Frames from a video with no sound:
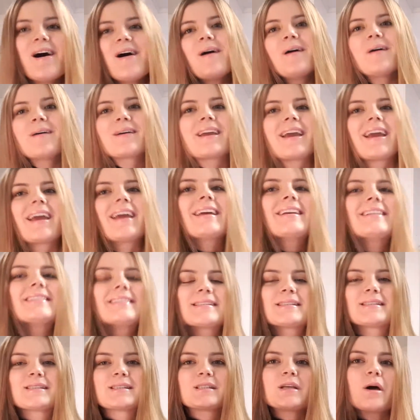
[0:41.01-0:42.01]
Okay,
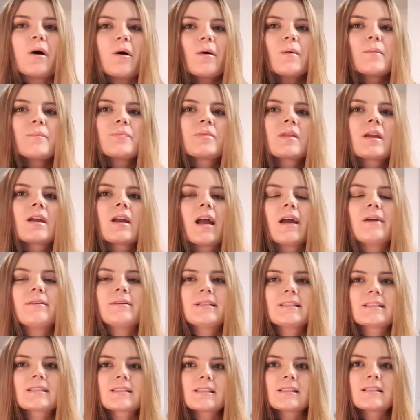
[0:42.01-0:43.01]
so I
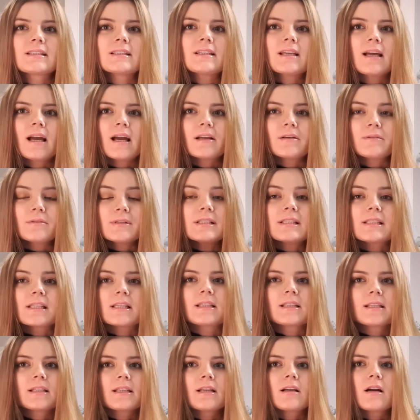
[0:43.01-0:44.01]

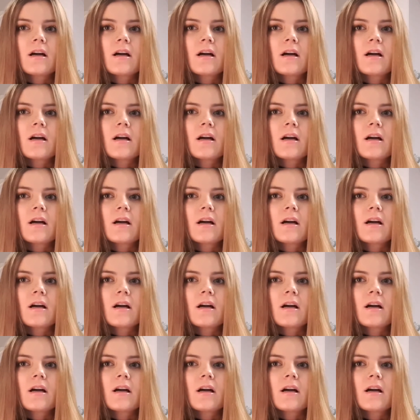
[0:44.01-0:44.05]
recently